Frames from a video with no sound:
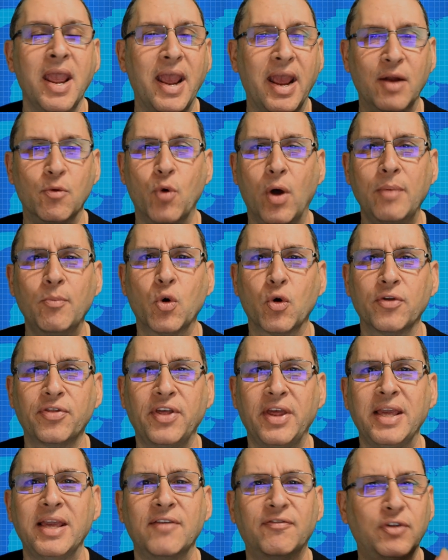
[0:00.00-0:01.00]
And one more
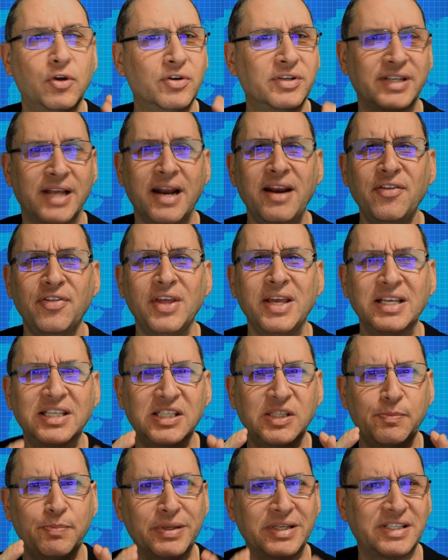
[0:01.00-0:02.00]
thing, if there's anything
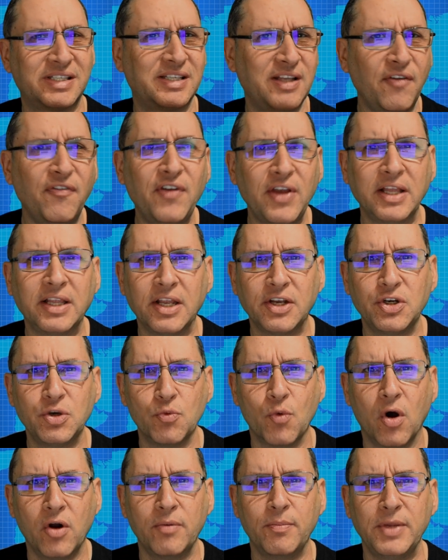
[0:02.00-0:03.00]
specific that you
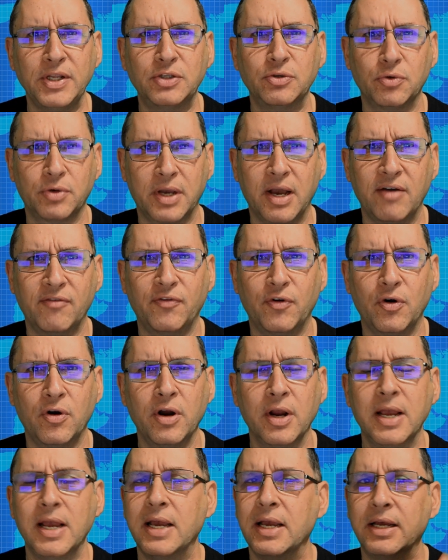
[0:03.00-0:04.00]
want me to
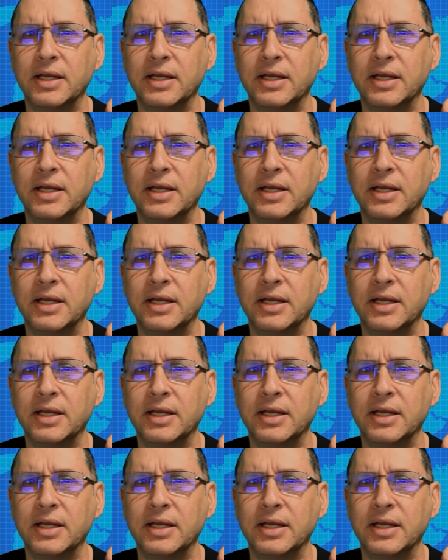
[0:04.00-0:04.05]
cover,